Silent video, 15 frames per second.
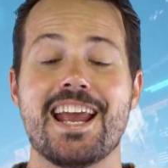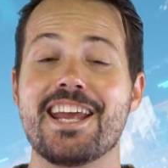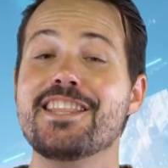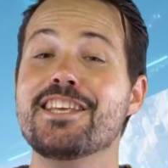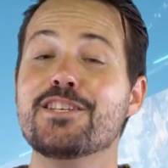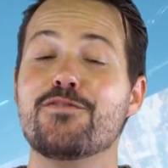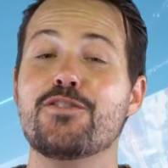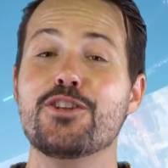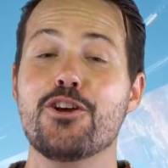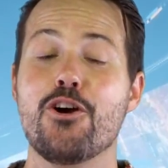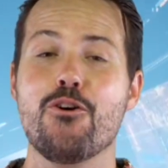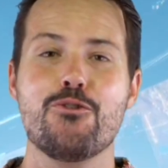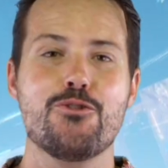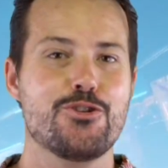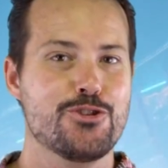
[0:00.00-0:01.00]
In this
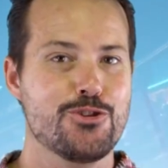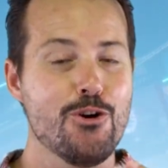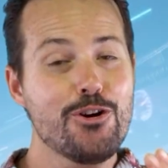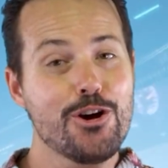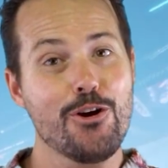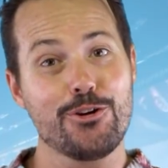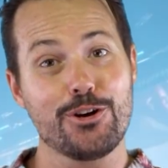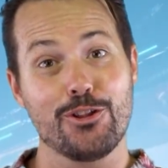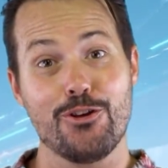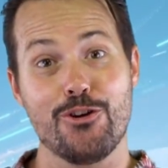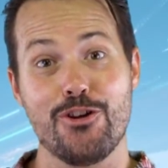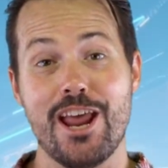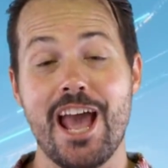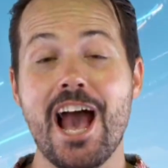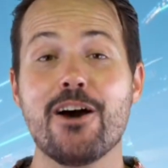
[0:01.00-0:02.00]
video, you're going to
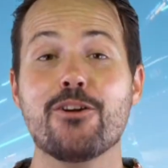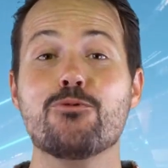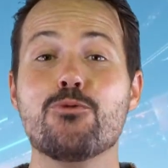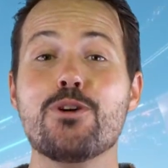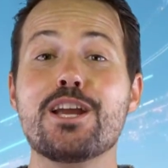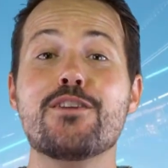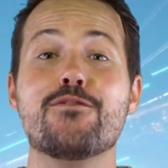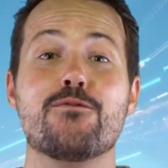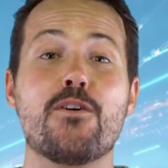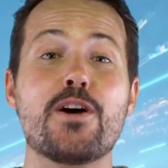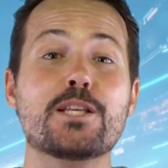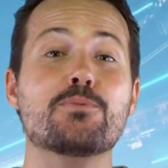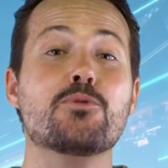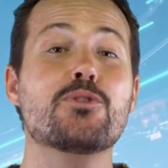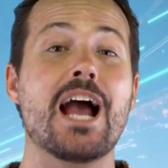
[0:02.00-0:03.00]
learn how to read
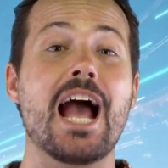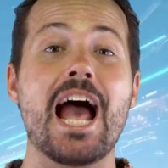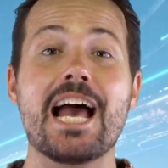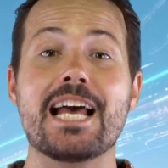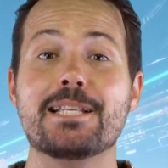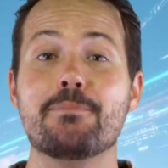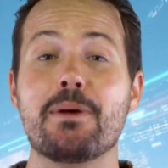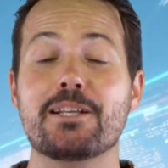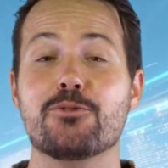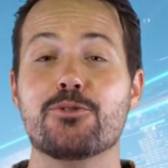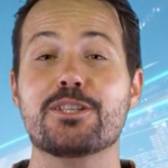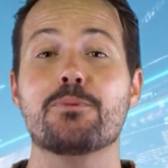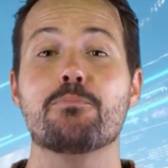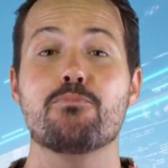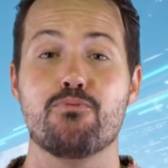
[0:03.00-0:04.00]
Facebook ad
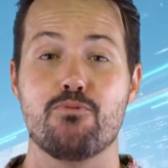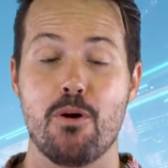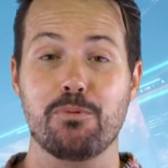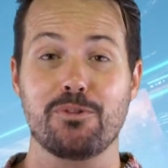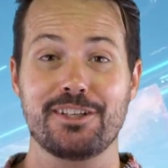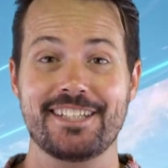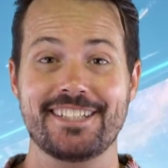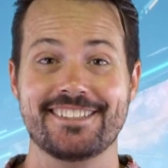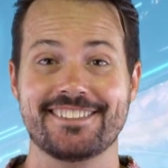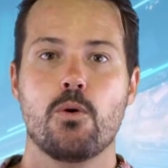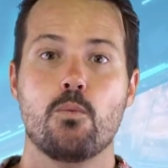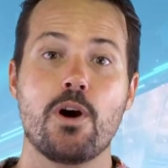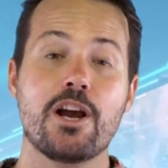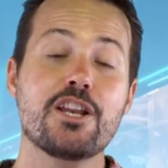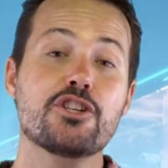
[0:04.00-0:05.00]
metrics properly.
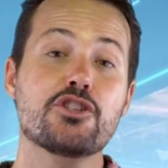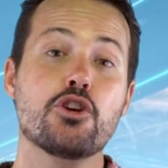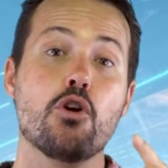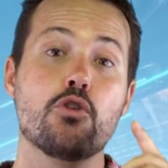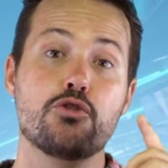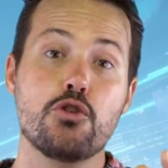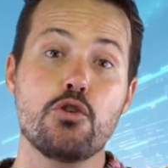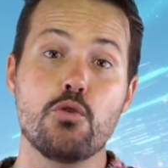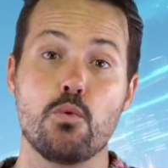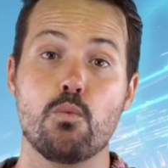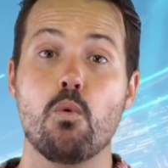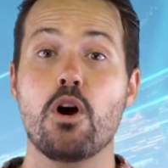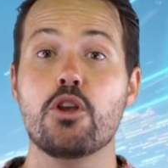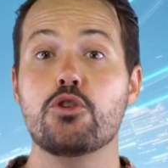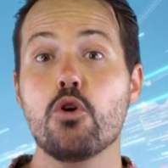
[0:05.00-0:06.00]
We're going to show you
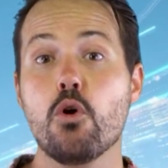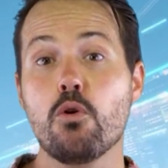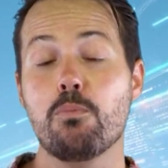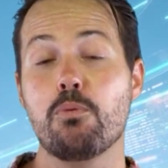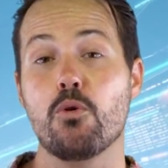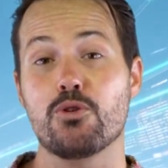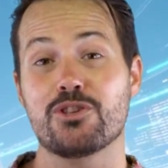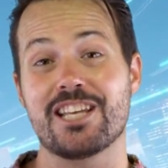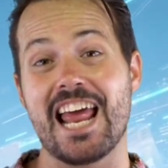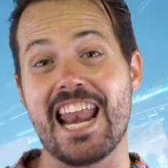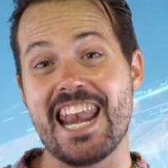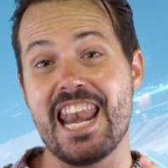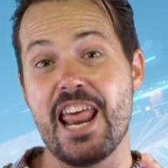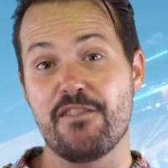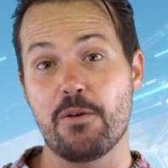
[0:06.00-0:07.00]
why your
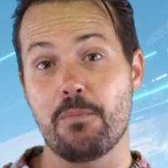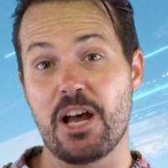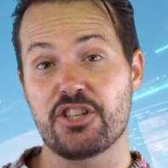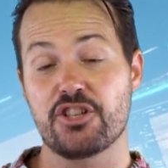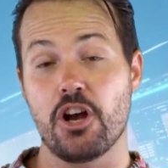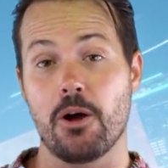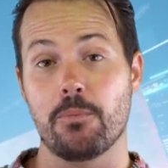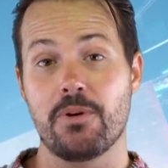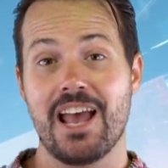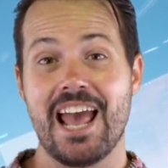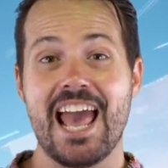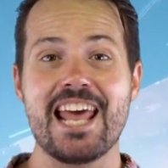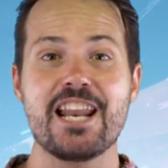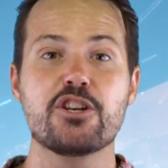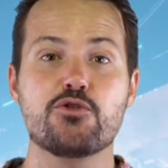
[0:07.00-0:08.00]
reports never match up
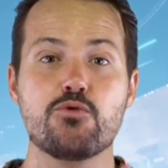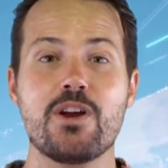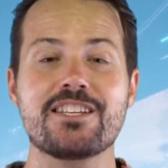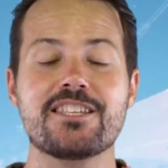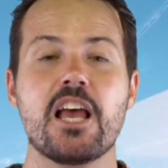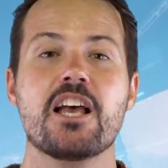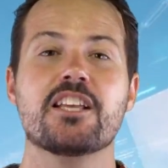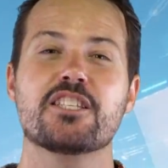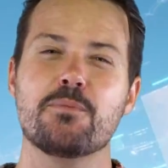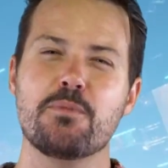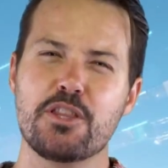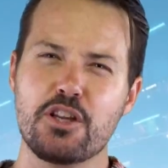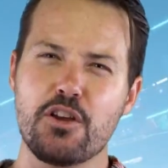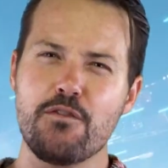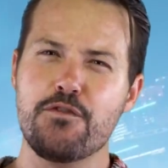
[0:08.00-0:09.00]
and address some
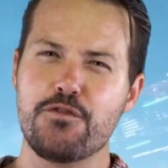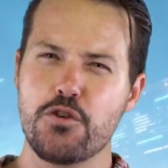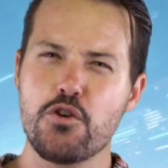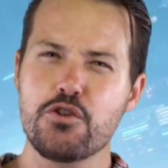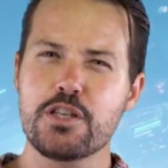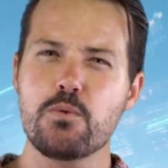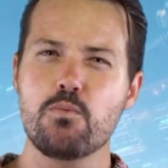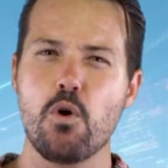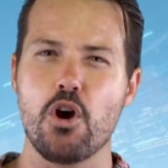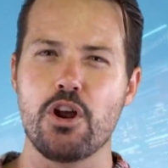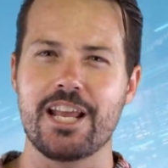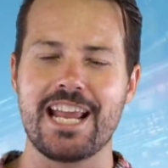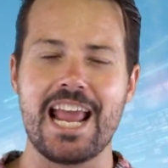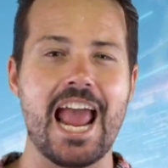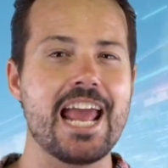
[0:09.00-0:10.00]
of the confusing
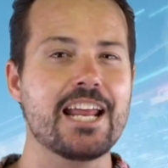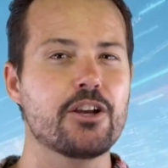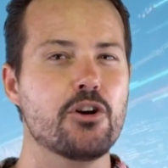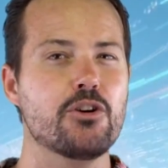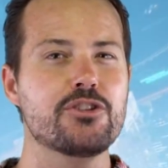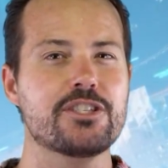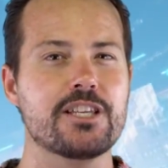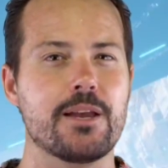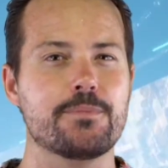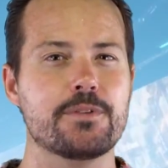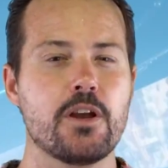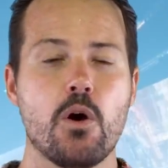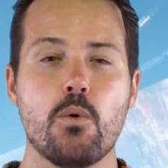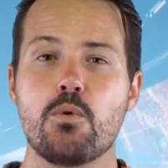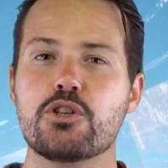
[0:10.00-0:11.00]
wording and
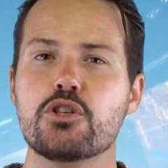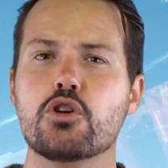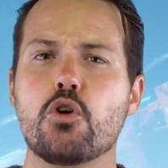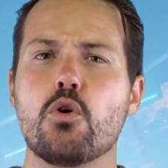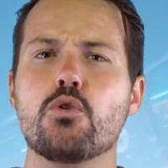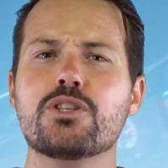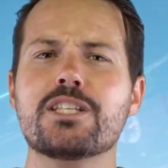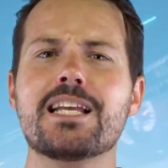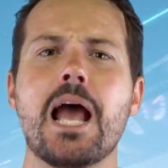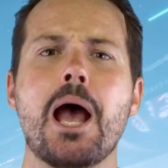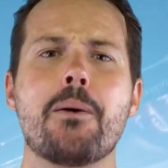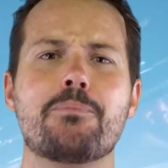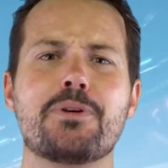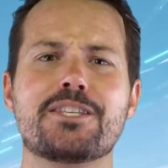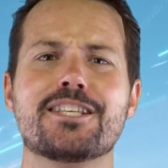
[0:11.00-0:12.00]
concepts which are causing
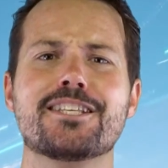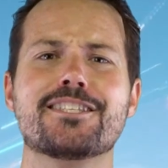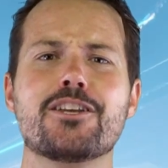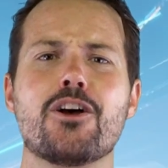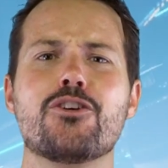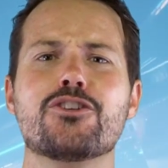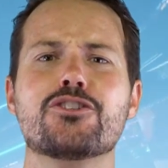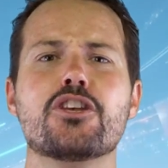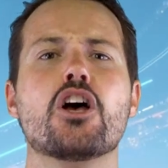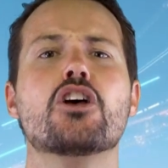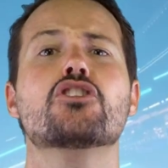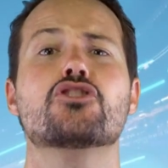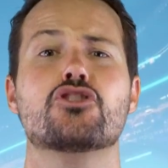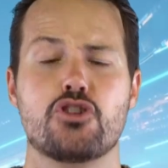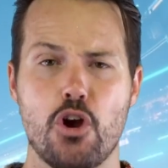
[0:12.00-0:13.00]
business owners
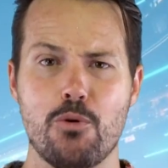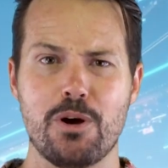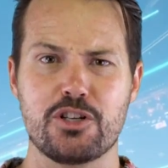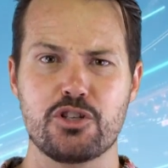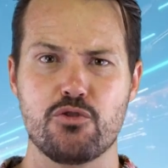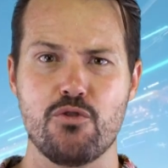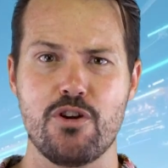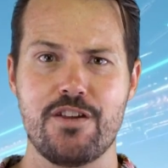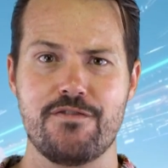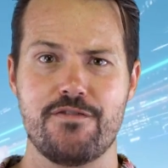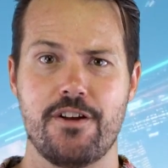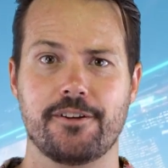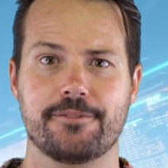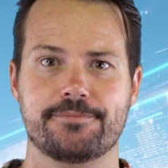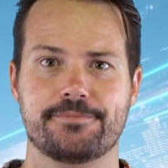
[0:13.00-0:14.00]
so much grief.